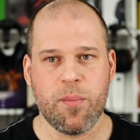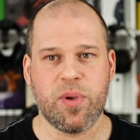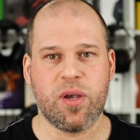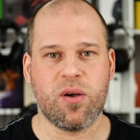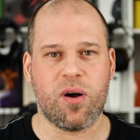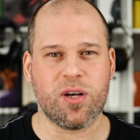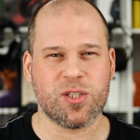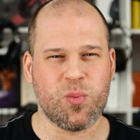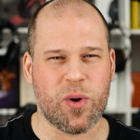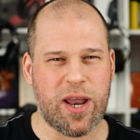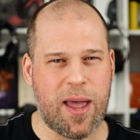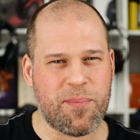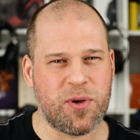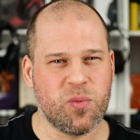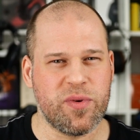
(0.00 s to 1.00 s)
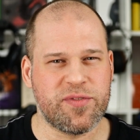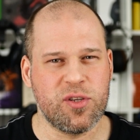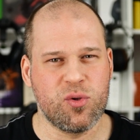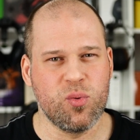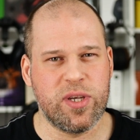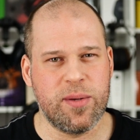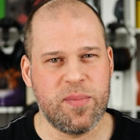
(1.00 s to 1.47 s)
because what happened with
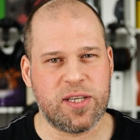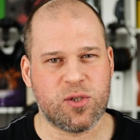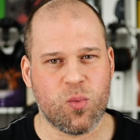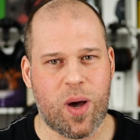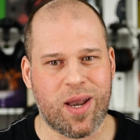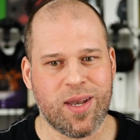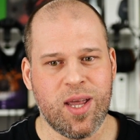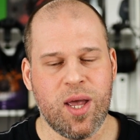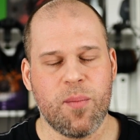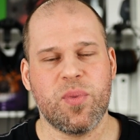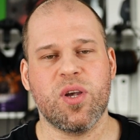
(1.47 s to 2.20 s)
the Doogee Mix 1.